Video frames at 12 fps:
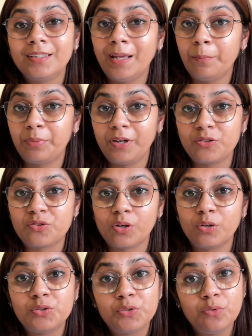temperature,
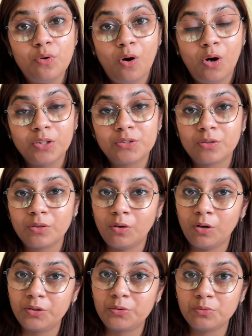too hot
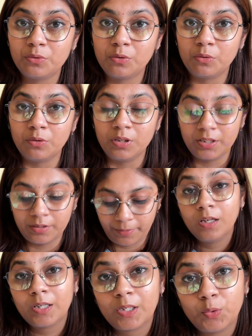or too cold,
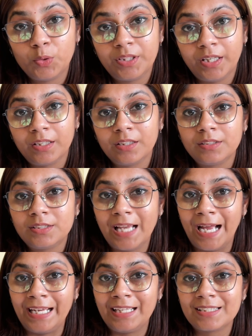clothing,
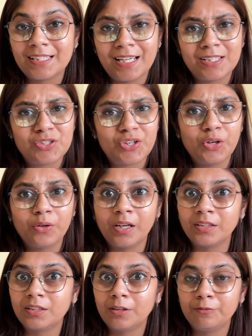tight, itchy or
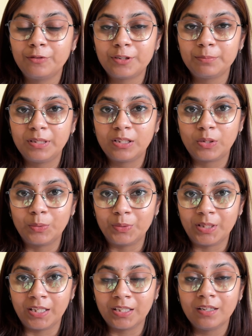uncomfortable
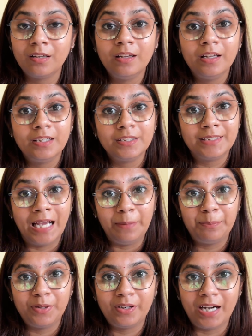clothing,
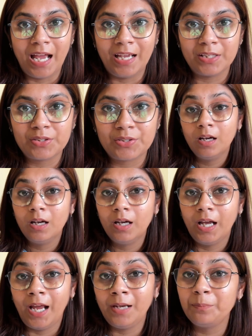diaper rash,
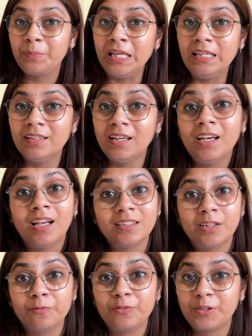and being in an
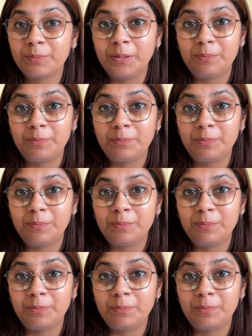uncomfortable